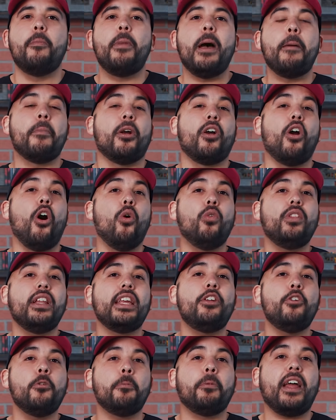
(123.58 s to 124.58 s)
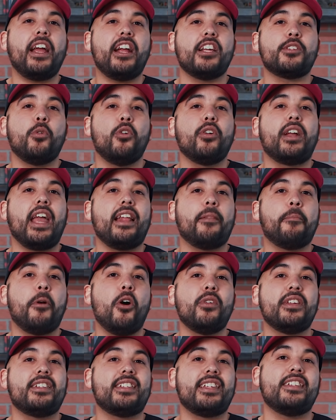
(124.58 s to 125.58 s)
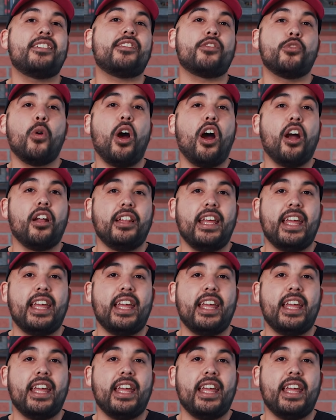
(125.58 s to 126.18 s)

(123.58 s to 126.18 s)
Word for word: Remember, only new players will get bonuses through our